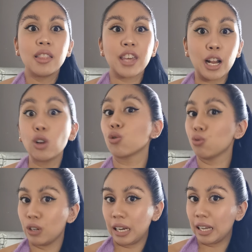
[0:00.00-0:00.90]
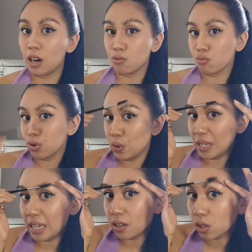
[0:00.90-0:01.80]
they look really
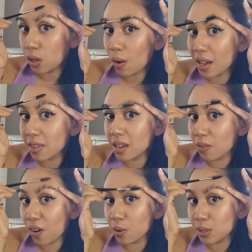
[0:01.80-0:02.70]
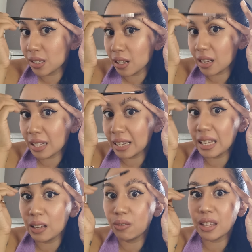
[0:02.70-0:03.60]
unruly. So I think if I was to like
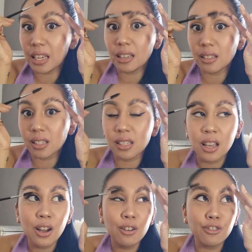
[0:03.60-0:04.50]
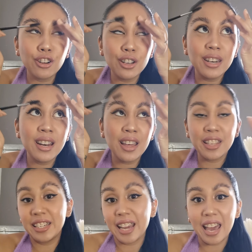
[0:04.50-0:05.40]
leave these for
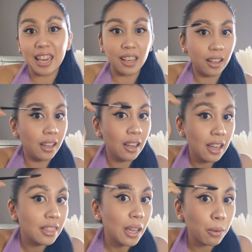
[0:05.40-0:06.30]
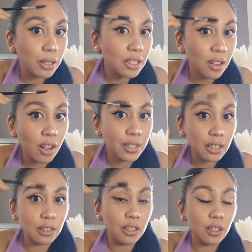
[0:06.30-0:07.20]
another day, they would start to
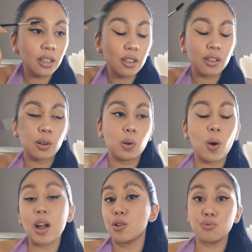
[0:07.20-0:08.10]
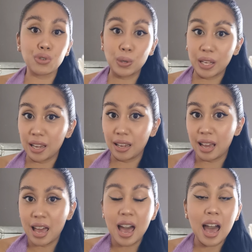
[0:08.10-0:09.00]
look quite
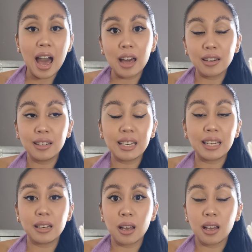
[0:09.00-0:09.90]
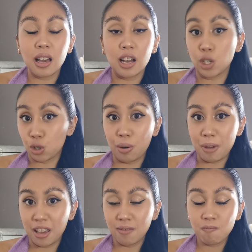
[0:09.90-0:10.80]
unruly and need a
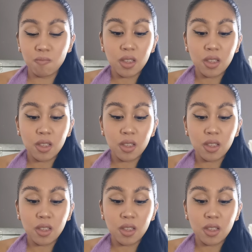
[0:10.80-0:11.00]
trimming.